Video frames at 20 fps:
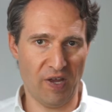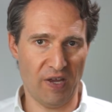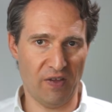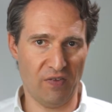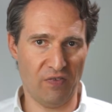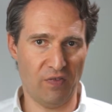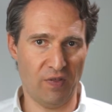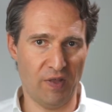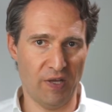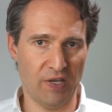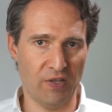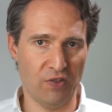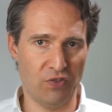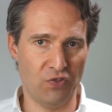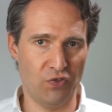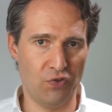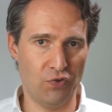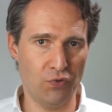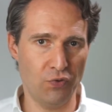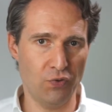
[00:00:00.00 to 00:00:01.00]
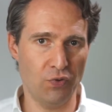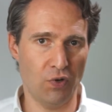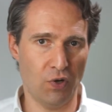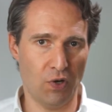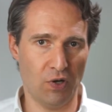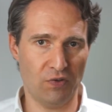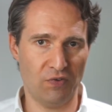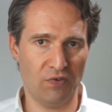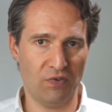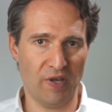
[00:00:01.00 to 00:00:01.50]
as they do
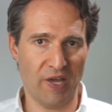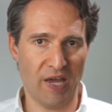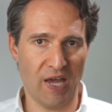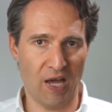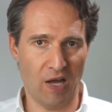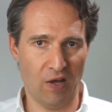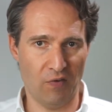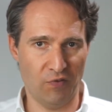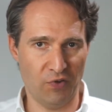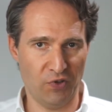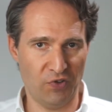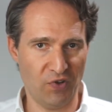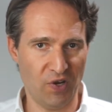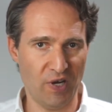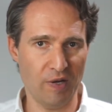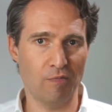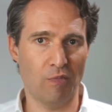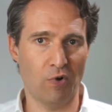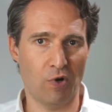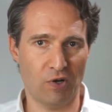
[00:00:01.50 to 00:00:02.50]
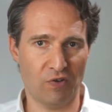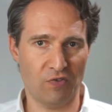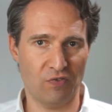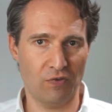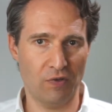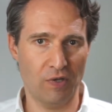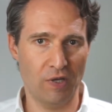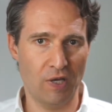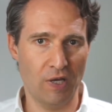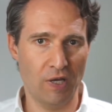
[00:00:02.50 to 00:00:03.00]
not have a time box.